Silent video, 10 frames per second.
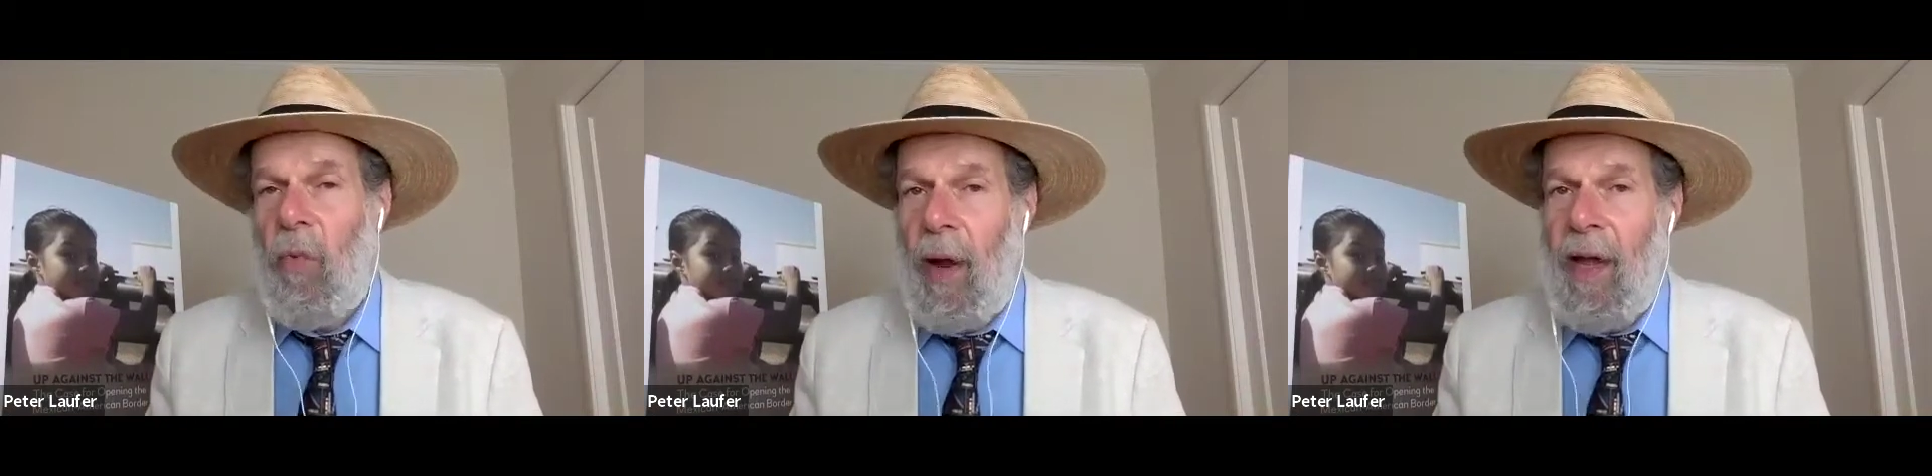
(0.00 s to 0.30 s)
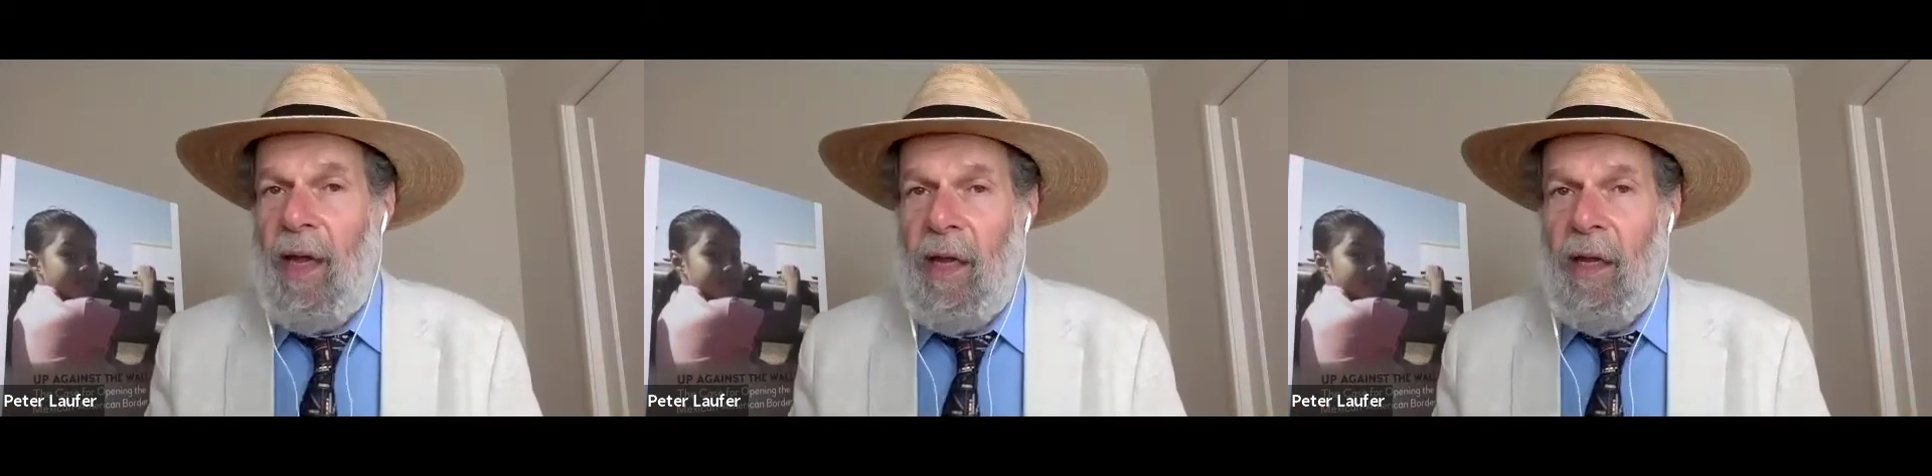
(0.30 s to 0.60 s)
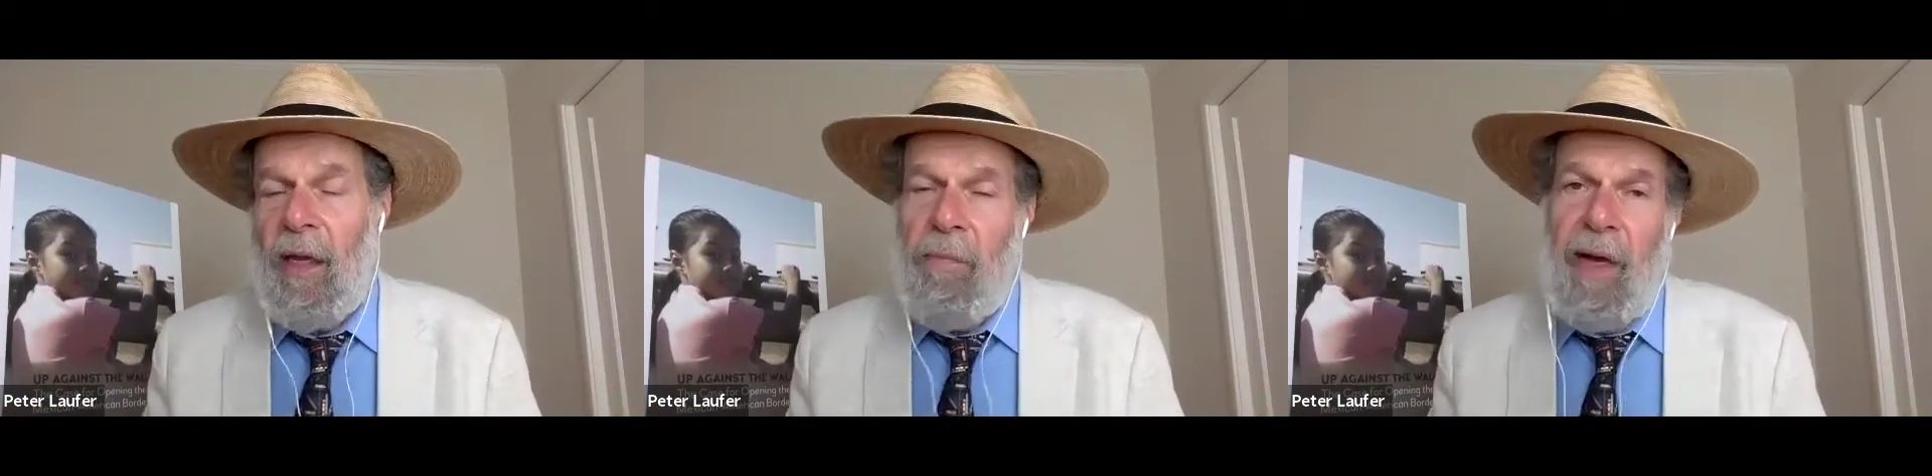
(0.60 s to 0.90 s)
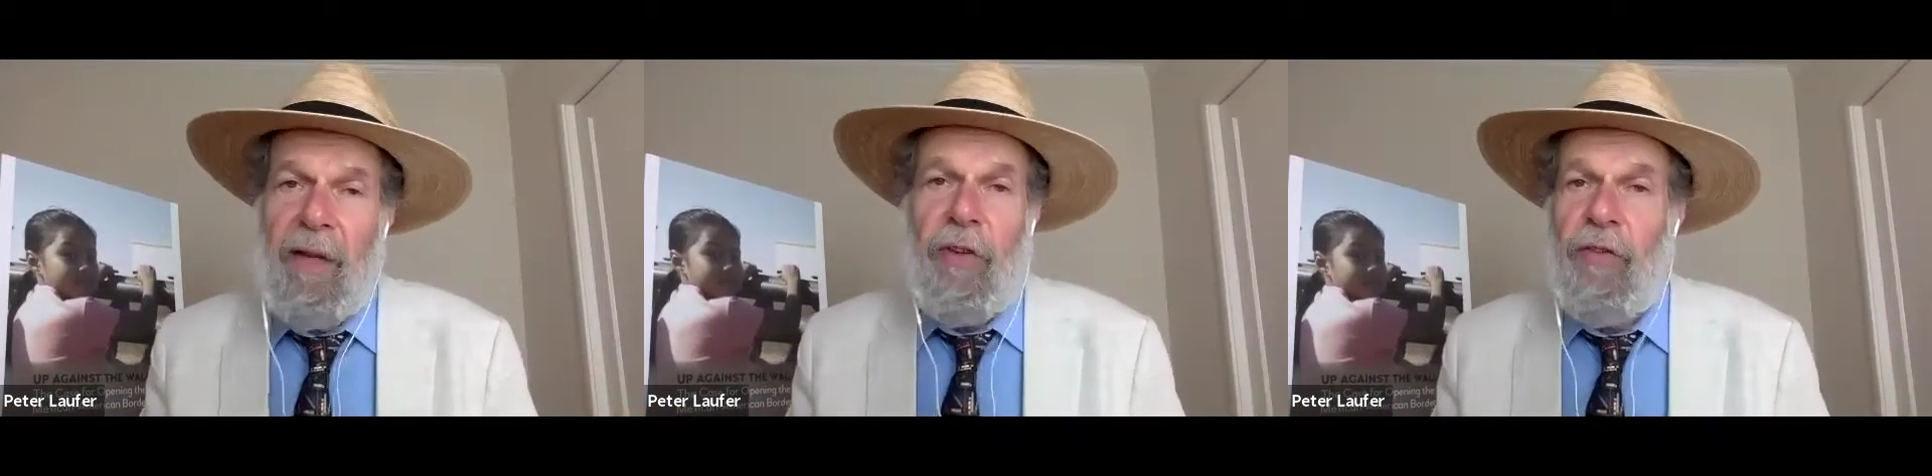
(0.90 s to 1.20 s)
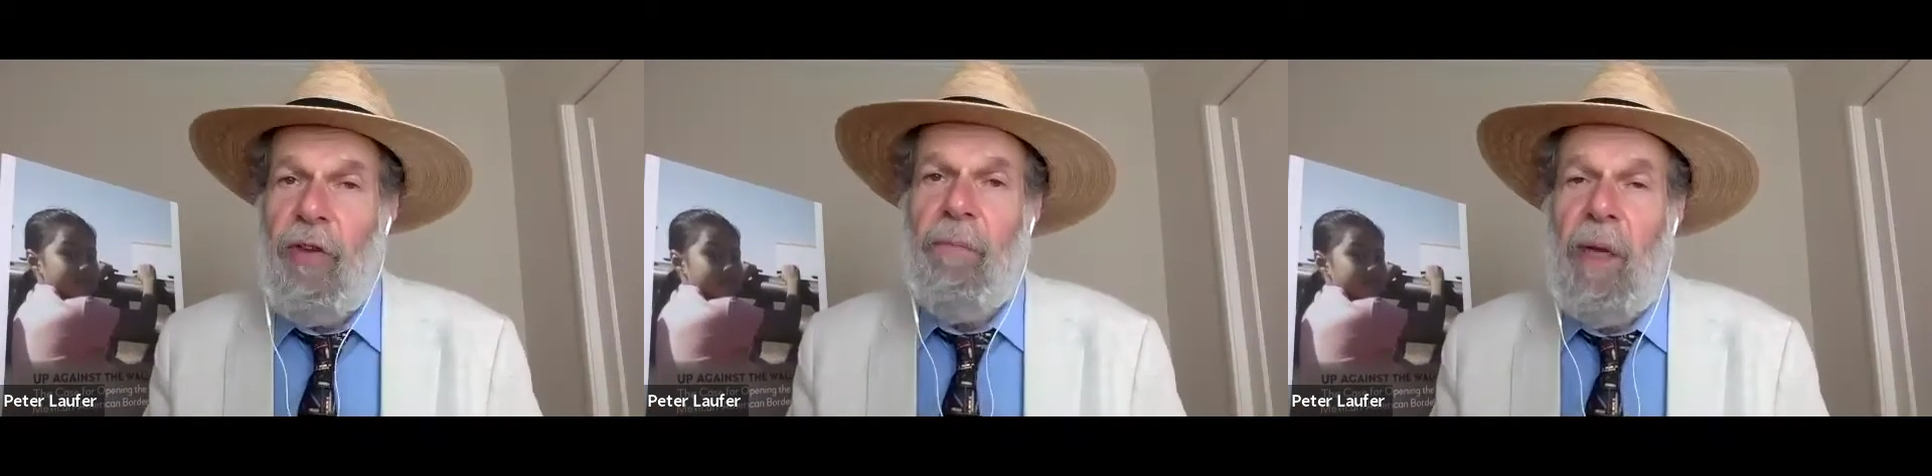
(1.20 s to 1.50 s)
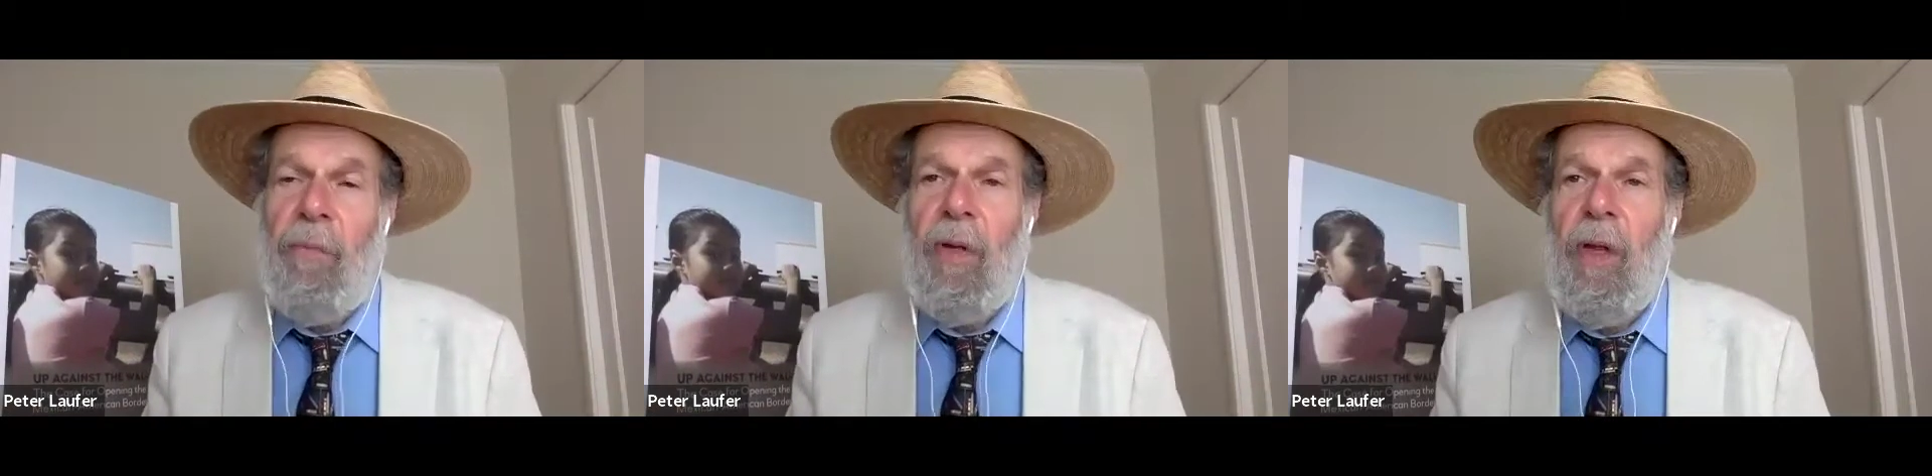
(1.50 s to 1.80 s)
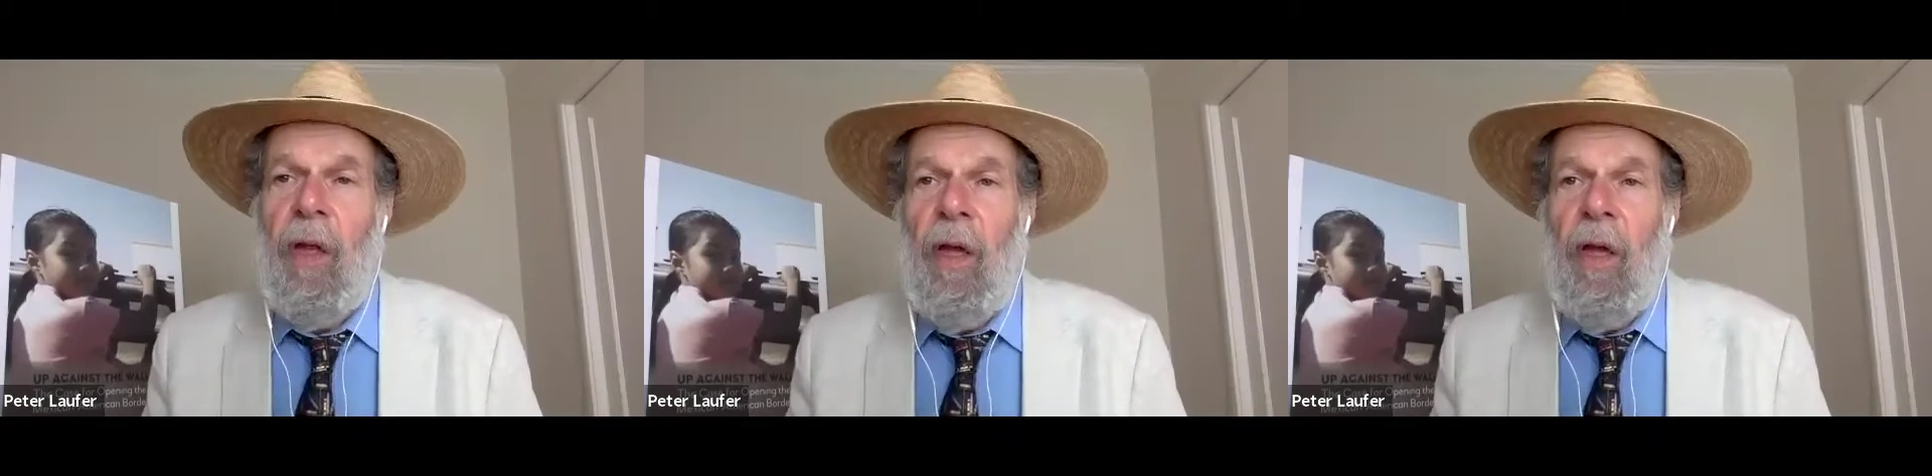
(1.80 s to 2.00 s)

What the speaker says: way in the minds of some people,